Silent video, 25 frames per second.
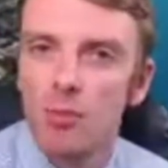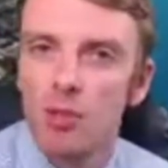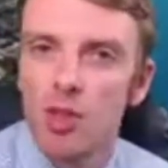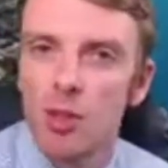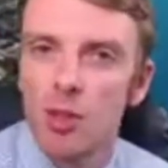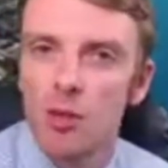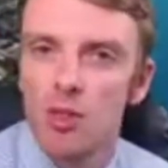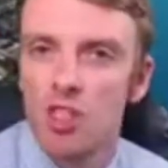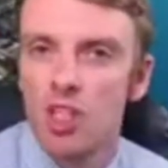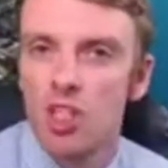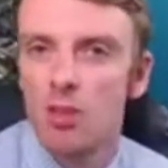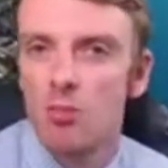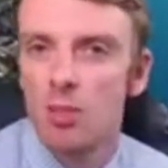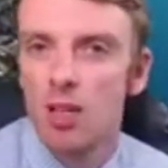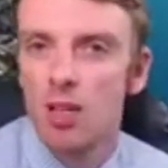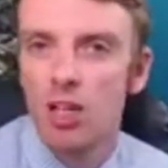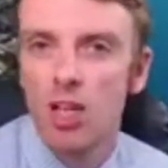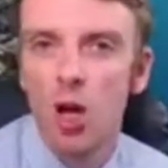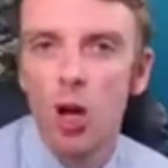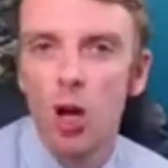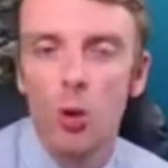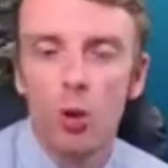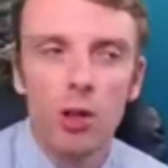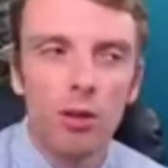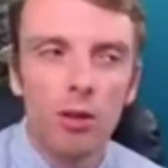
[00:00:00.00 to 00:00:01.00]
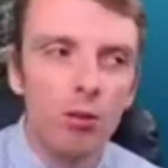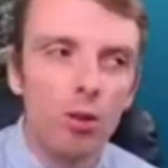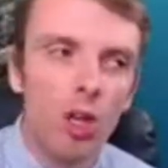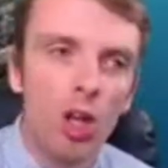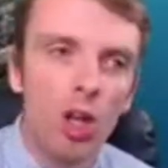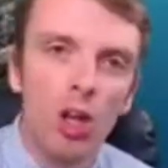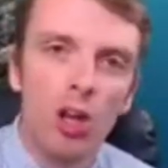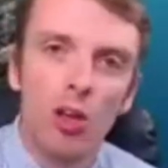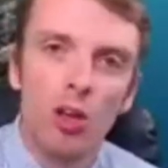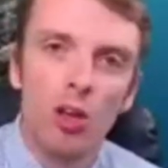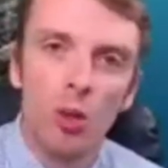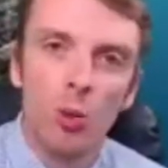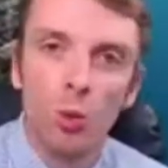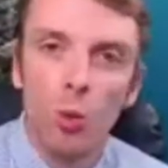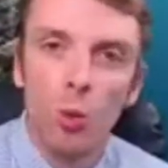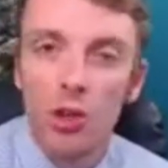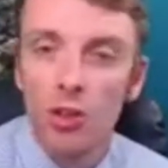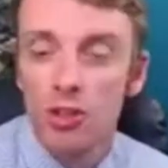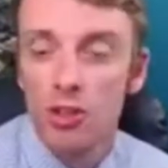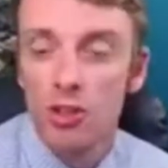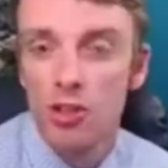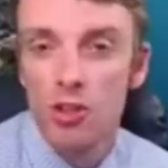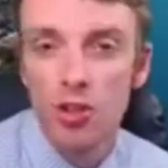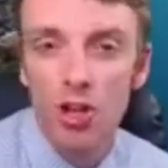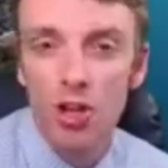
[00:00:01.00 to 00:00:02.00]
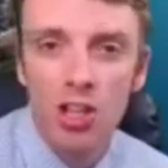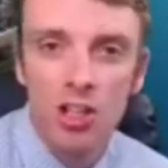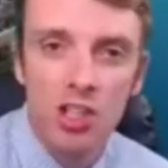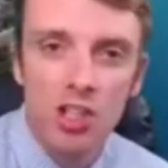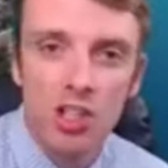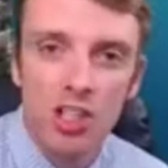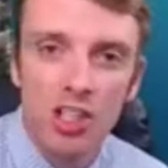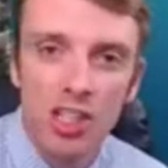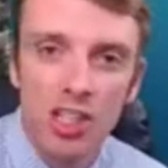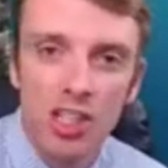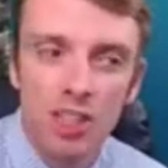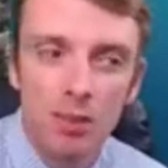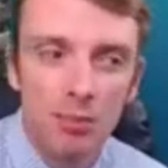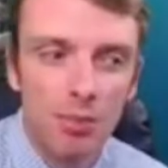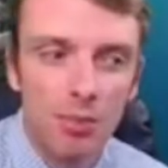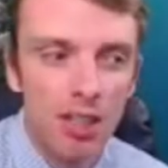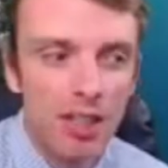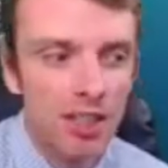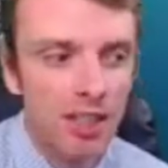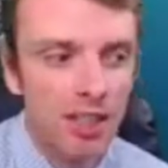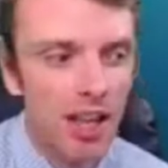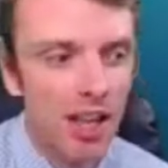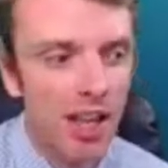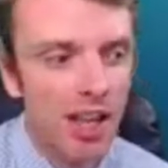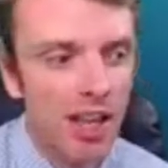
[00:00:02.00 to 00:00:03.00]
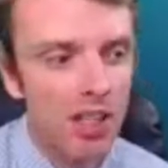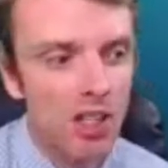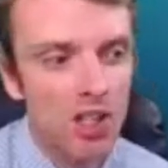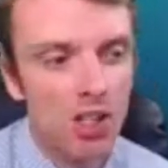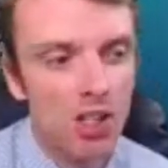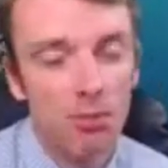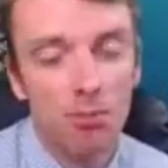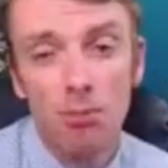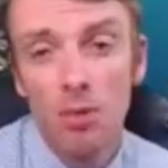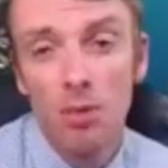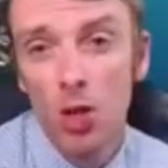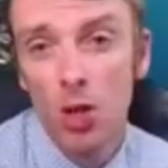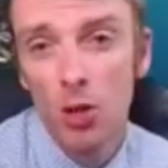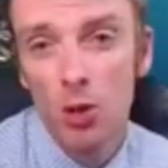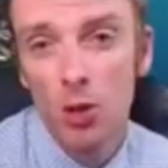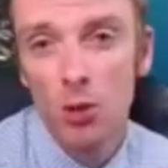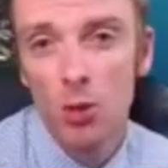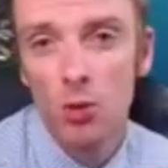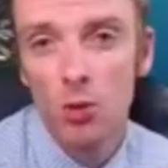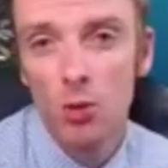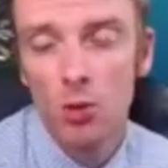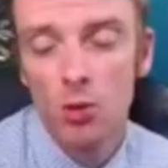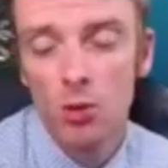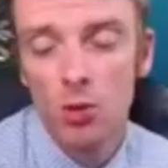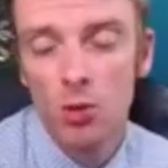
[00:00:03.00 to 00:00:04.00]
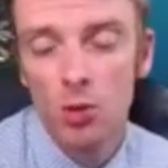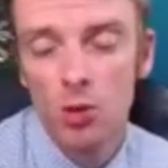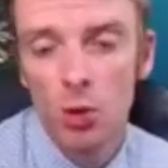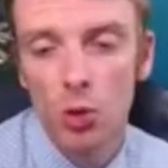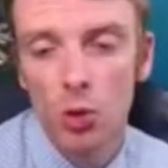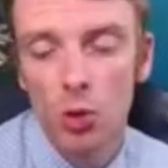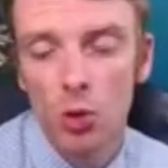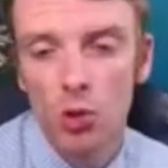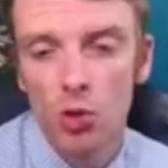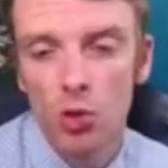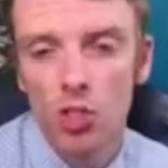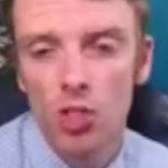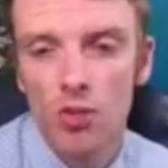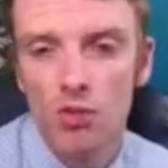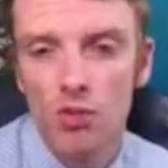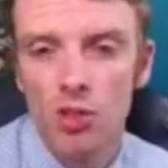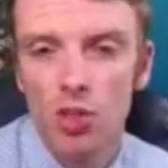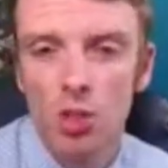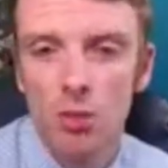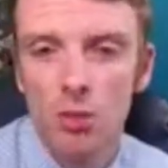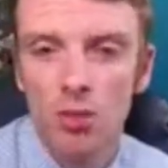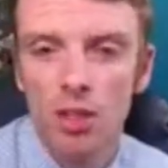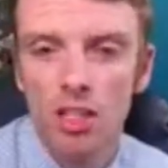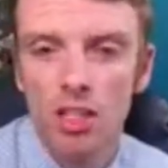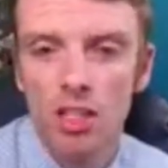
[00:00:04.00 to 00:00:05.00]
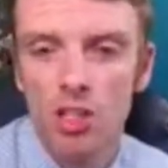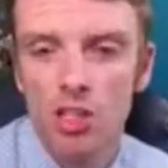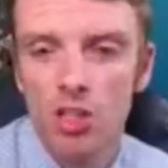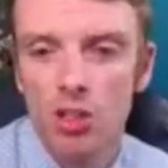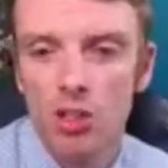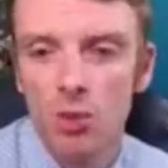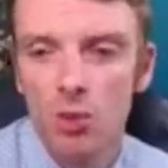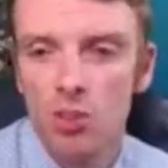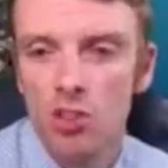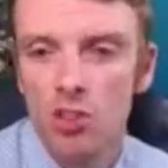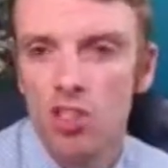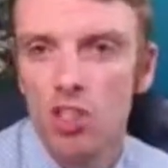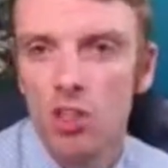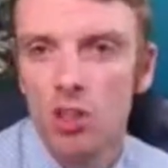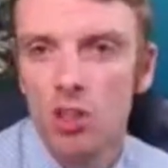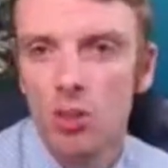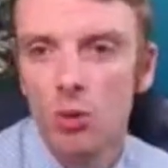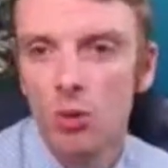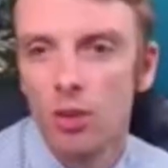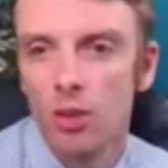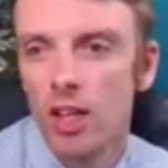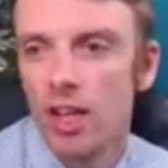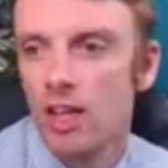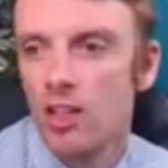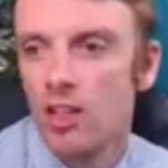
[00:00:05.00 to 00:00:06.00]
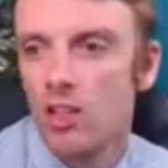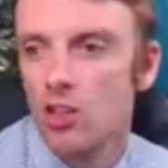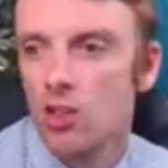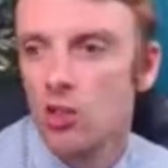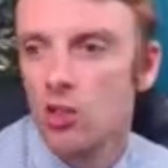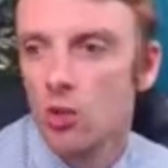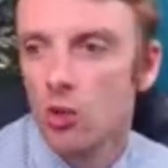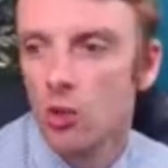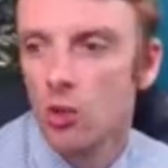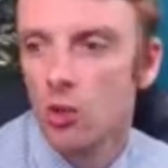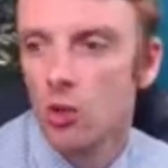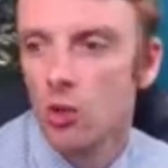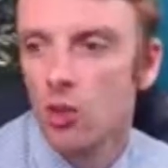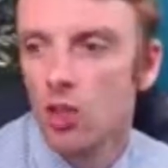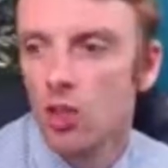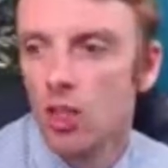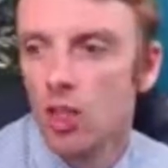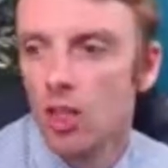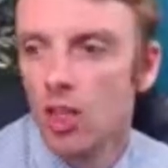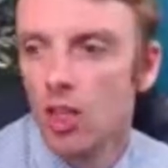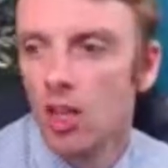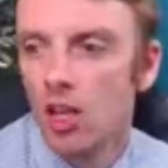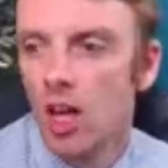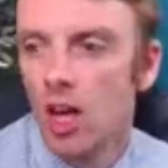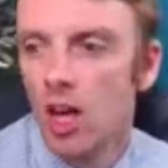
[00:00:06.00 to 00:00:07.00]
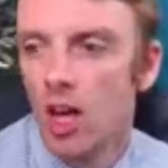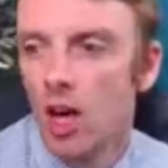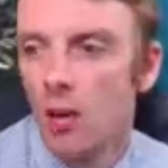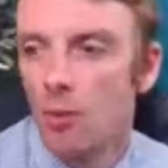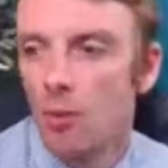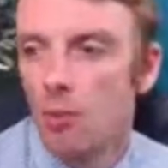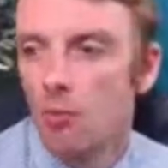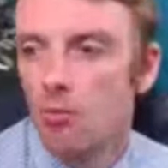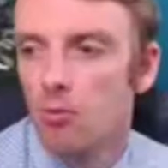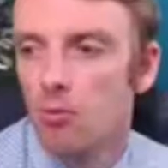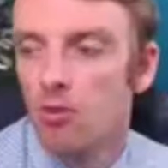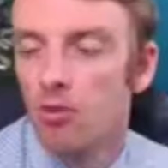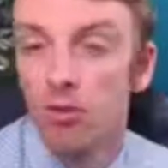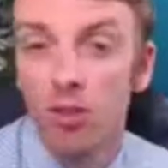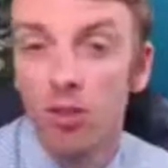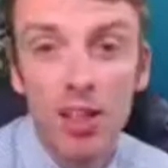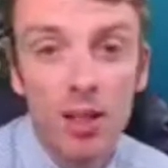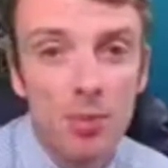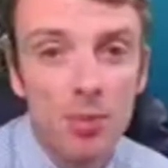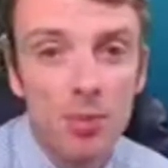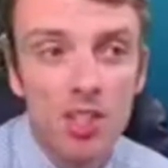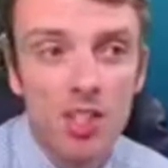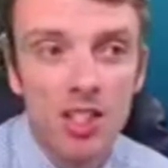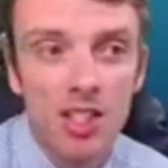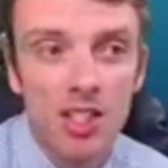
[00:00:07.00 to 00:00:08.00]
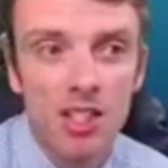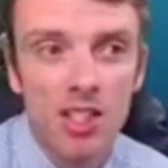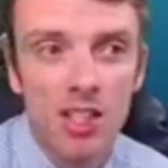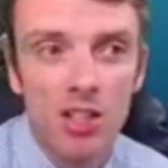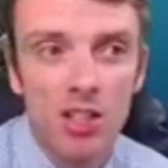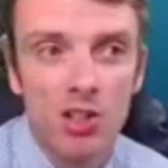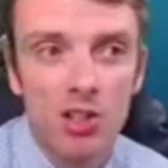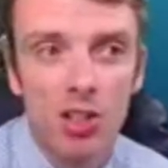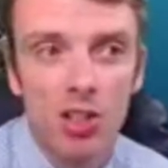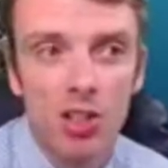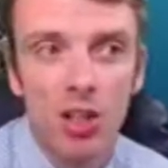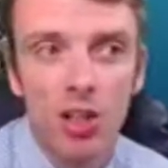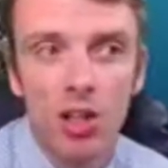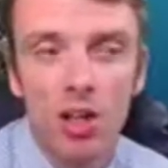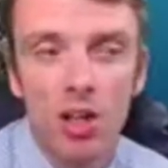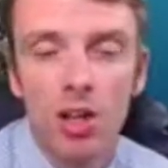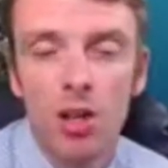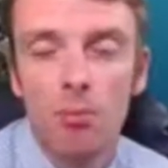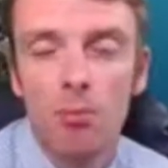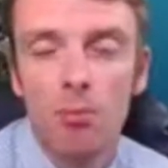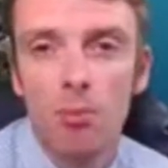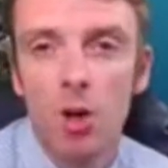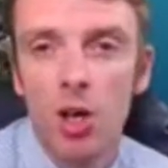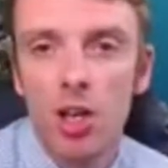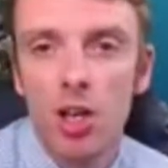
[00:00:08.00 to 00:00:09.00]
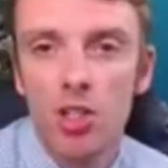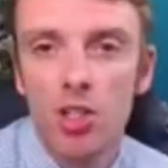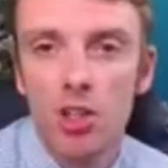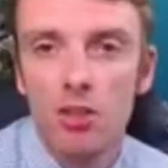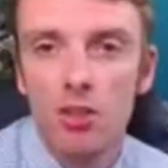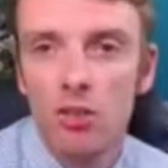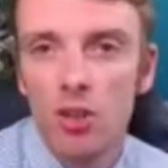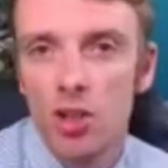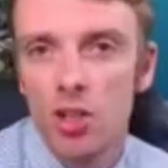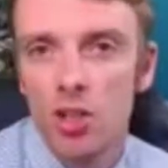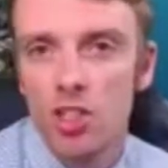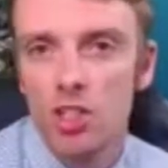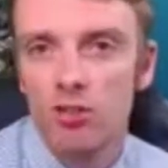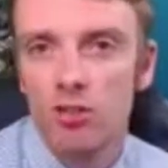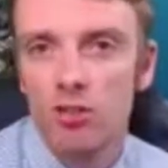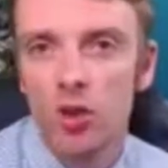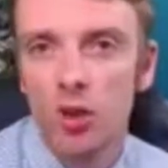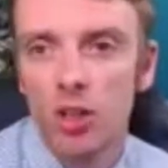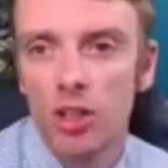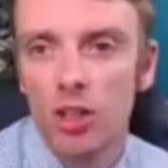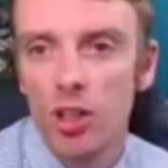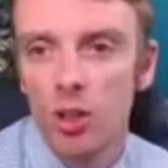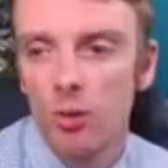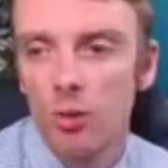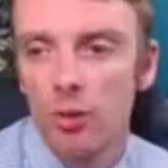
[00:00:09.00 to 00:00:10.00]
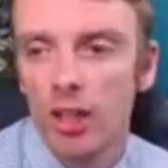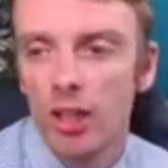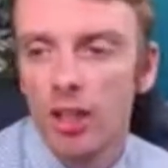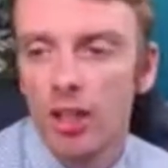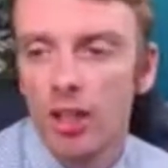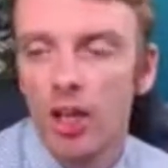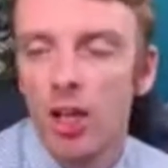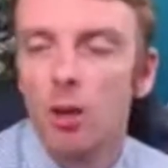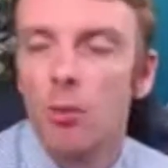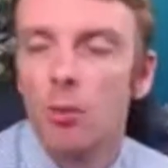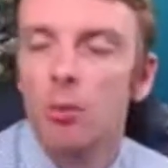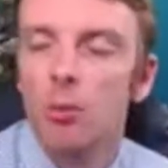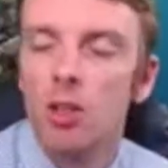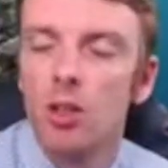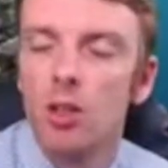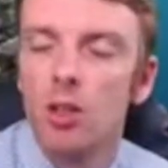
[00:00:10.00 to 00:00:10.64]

So instead of being wholly reliant on one strategy, be that HMOs or service accommodation or single lets or flips, etc., by diversifying your income,